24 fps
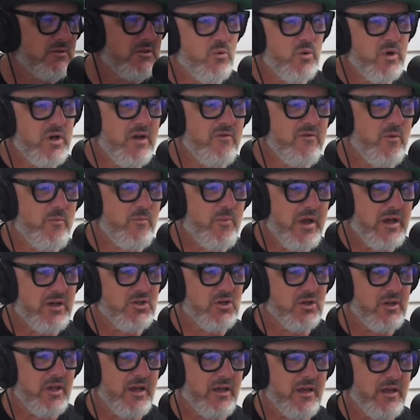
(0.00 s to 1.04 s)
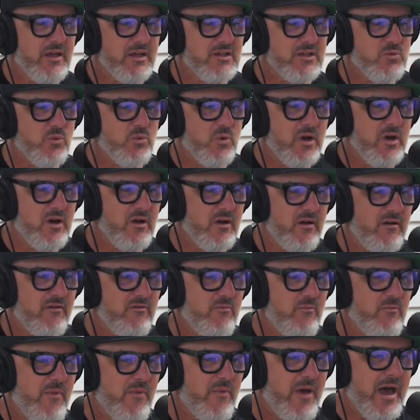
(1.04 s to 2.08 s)
when you have a picture like this one
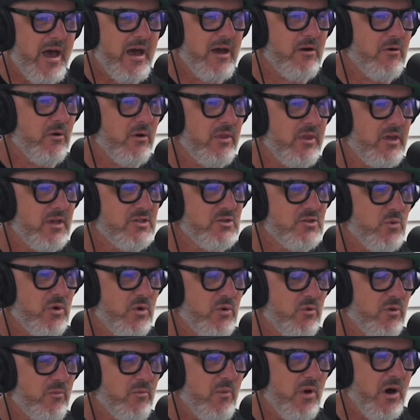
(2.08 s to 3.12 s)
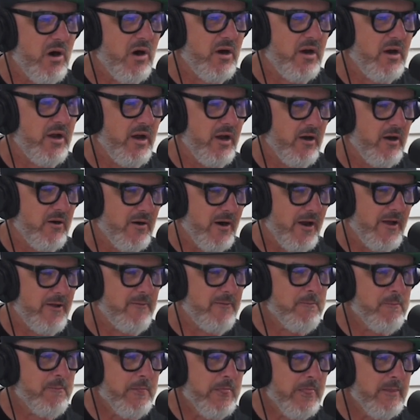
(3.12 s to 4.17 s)
of Matt or this one with Mario,
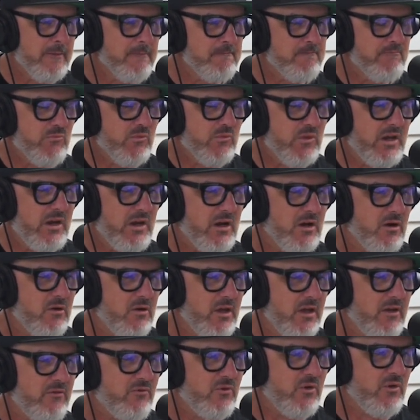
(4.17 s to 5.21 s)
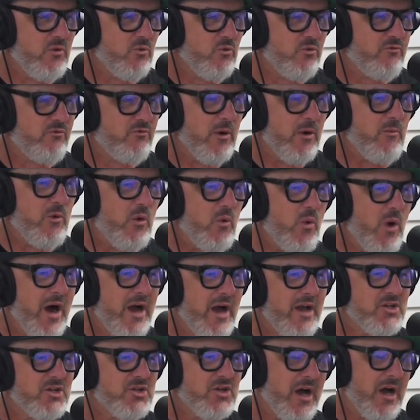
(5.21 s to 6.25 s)
right? If from a
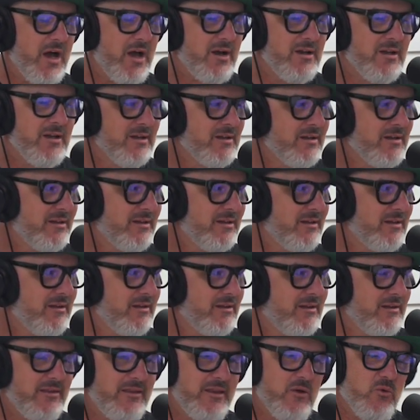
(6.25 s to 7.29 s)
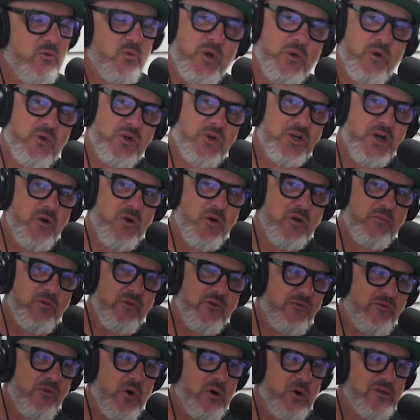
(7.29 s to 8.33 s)
wide shot that we were showing
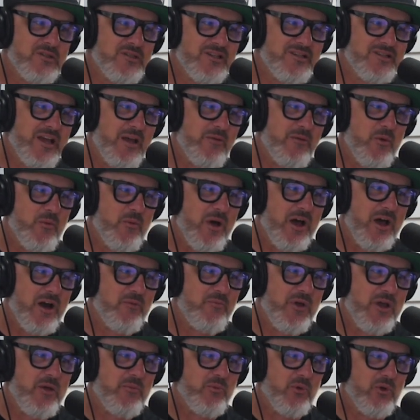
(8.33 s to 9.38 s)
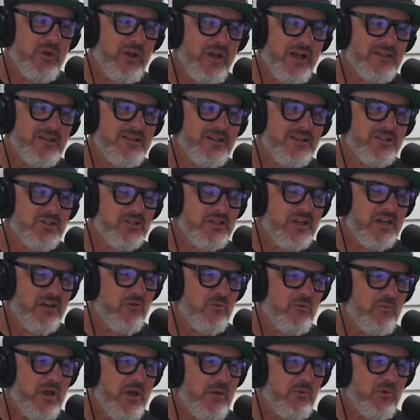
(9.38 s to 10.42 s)
before, it's the same amount of people. You got 6 or
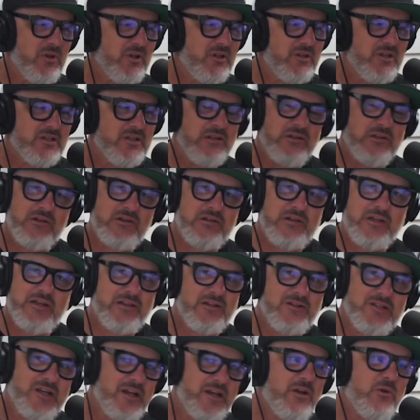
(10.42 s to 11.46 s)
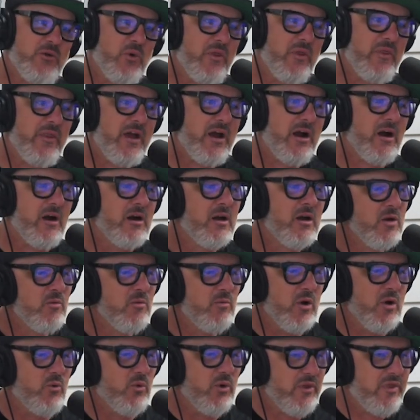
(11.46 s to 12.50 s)
7 people, and it doesn't look like there's anyone there.
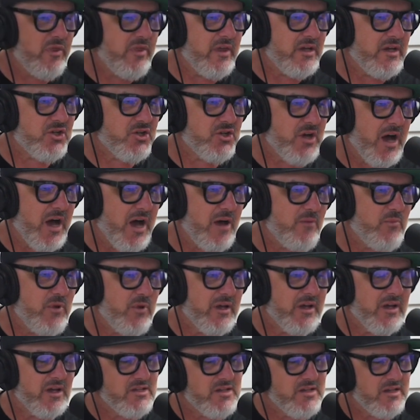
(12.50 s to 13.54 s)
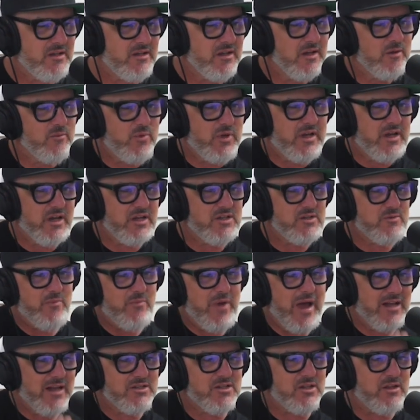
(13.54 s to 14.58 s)
But with this shot, because
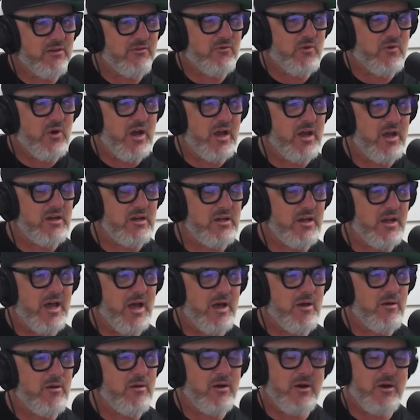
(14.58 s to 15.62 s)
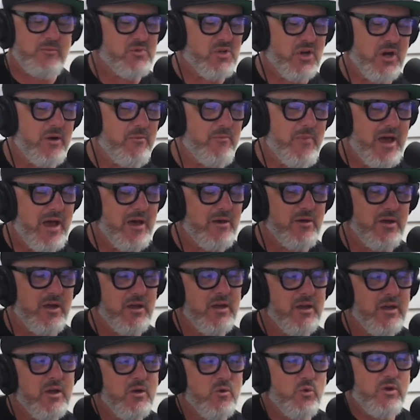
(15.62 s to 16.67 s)
Matt's in the front, and
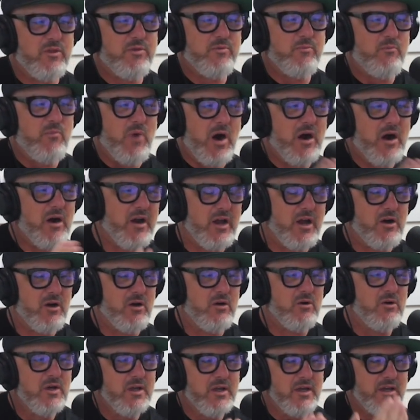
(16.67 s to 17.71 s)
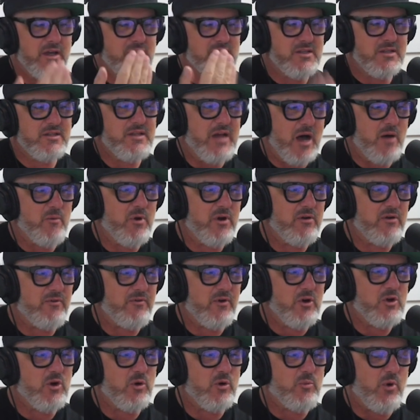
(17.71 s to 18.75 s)
Matt with Mario is the dominant
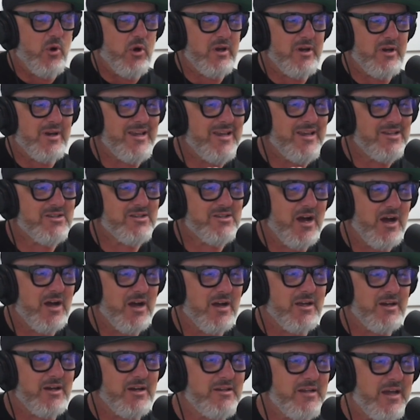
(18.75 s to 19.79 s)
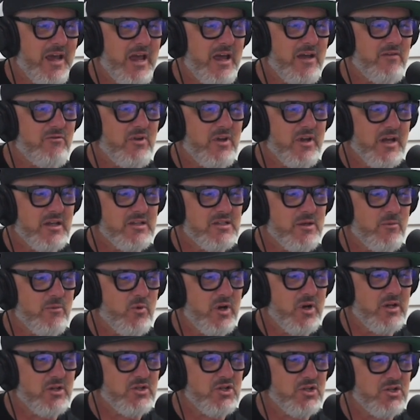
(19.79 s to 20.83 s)
focal point, and he's talking to Dave, and you got someone
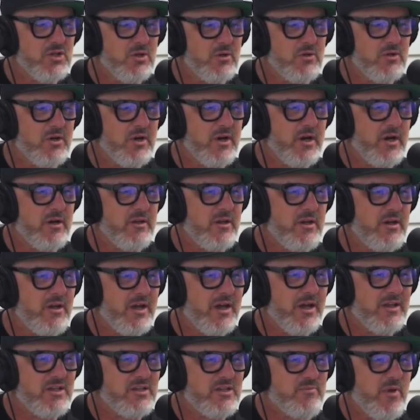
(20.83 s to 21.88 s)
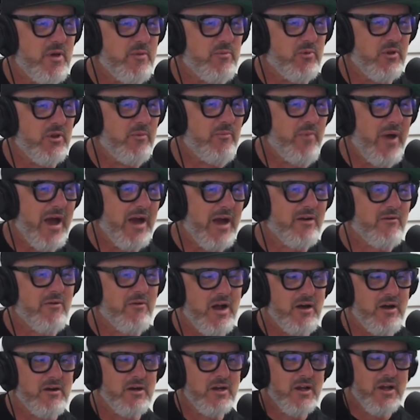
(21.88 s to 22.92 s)
else's shoulder here, and then you got these people in the
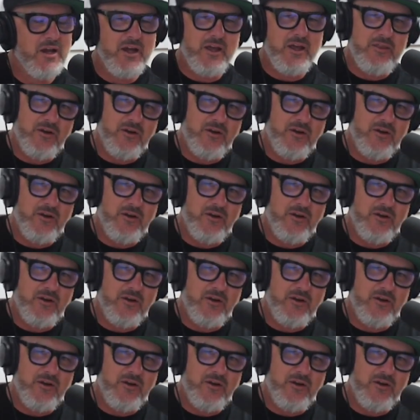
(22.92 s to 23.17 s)
background, and